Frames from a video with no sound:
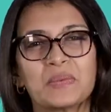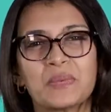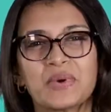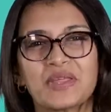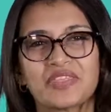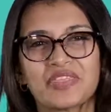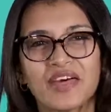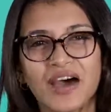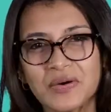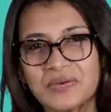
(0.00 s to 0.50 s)

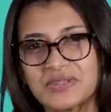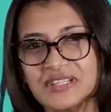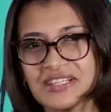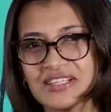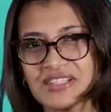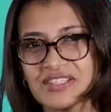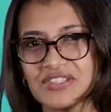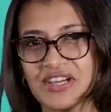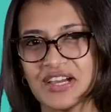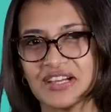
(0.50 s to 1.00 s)
Without
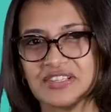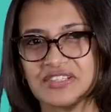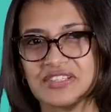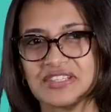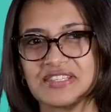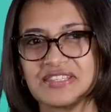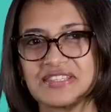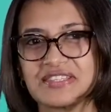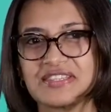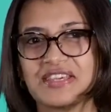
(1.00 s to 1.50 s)

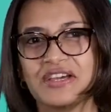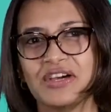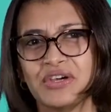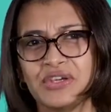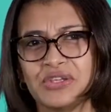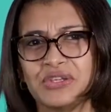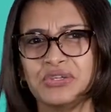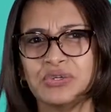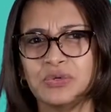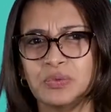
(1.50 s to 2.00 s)
conjunctions,
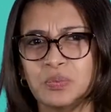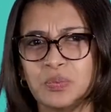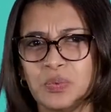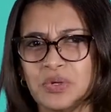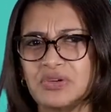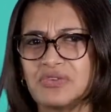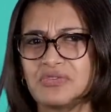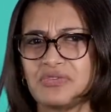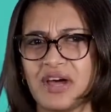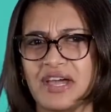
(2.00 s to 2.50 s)
you
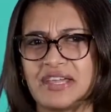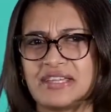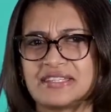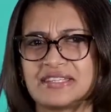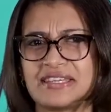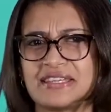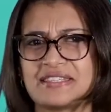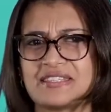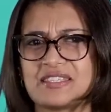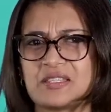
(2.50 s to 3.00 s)
would
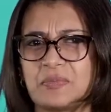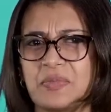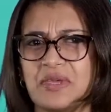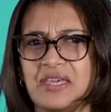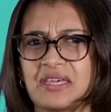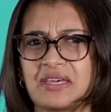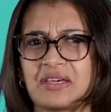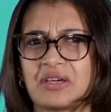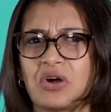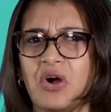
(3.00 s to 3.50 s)
write and
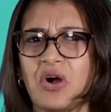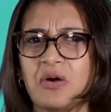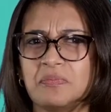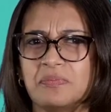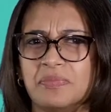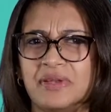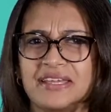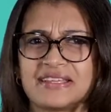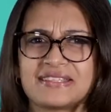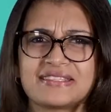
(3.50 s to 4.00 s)
speak
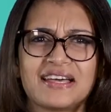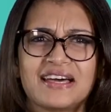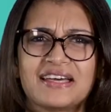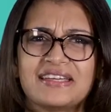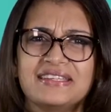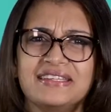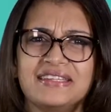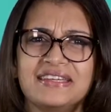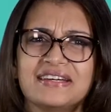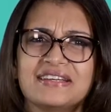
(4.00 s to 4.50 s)
complex
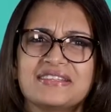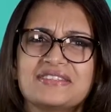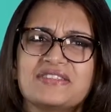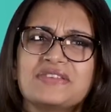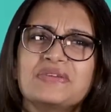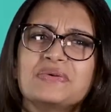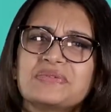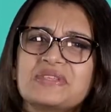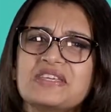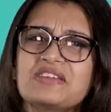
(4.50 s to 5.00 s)
ideas
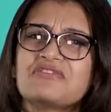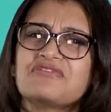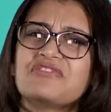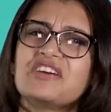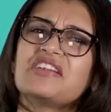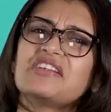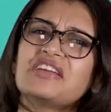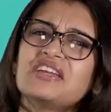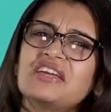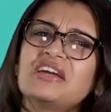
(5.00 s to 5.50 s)
using
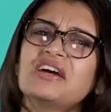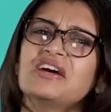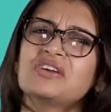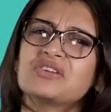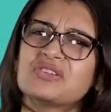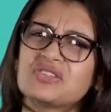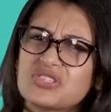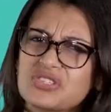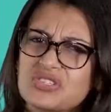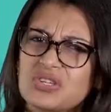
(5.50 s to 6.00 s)
very
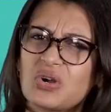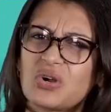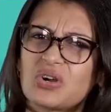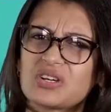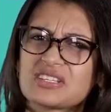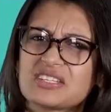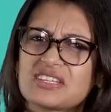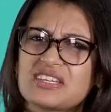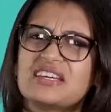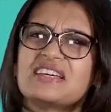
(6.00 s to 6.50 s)

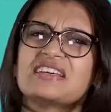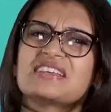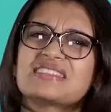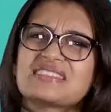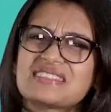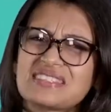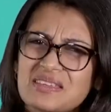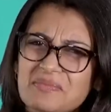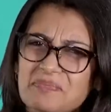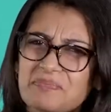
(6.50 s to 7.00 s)
short,
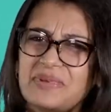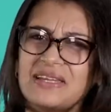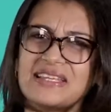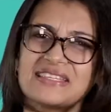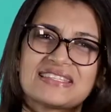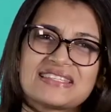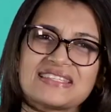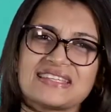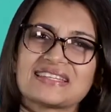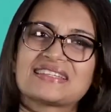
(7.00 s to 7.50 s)

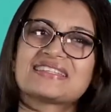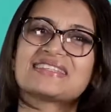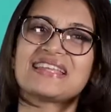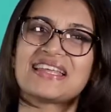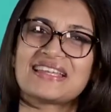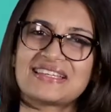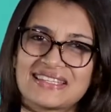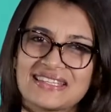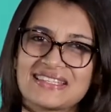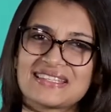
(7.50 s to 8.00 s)
simplistic
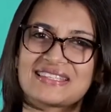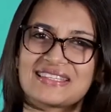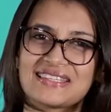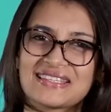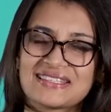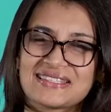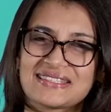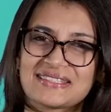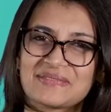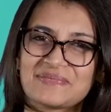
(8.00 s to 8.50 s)

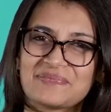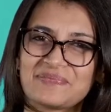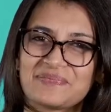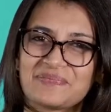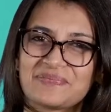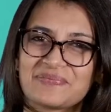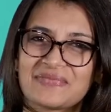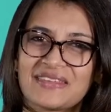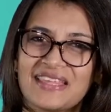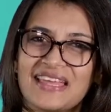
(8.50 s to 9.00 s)
sentences.
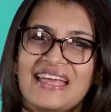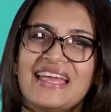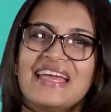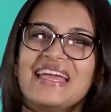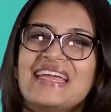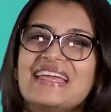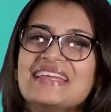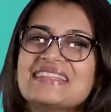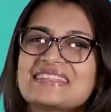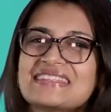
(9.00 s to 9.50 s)

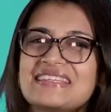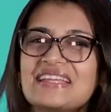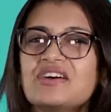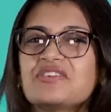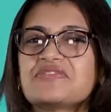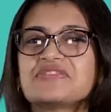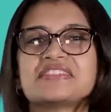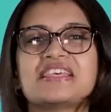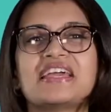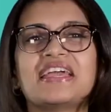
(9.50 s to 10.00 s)
Instead
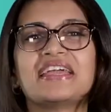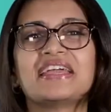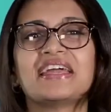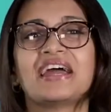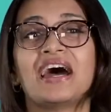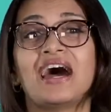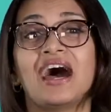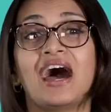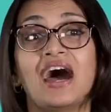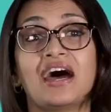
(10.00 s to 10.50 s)
of
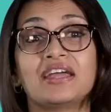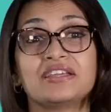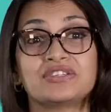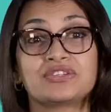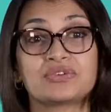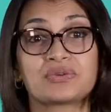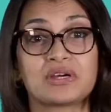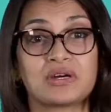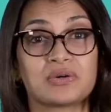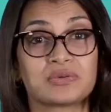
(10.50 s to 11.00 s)
saying, I
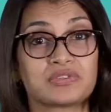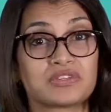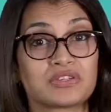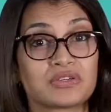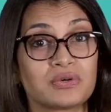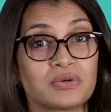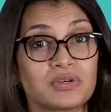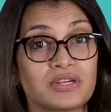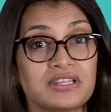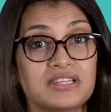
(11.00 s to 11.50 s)
took out the
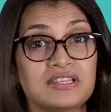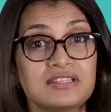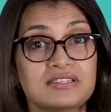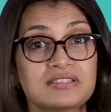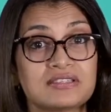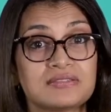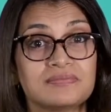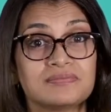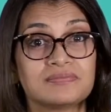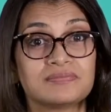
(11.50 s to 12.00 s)

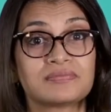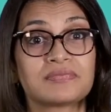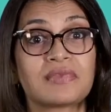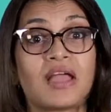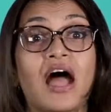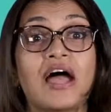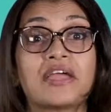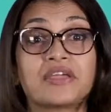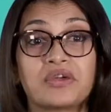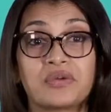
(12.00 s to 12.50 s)
coconut,
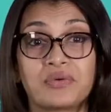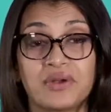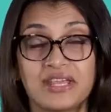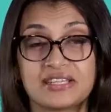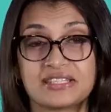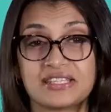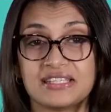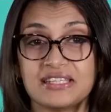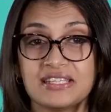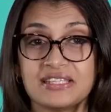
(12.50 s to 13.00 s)
I
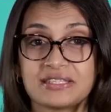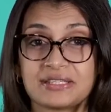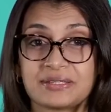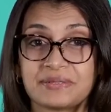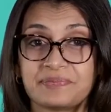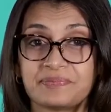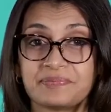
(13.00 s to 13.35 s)
grated it,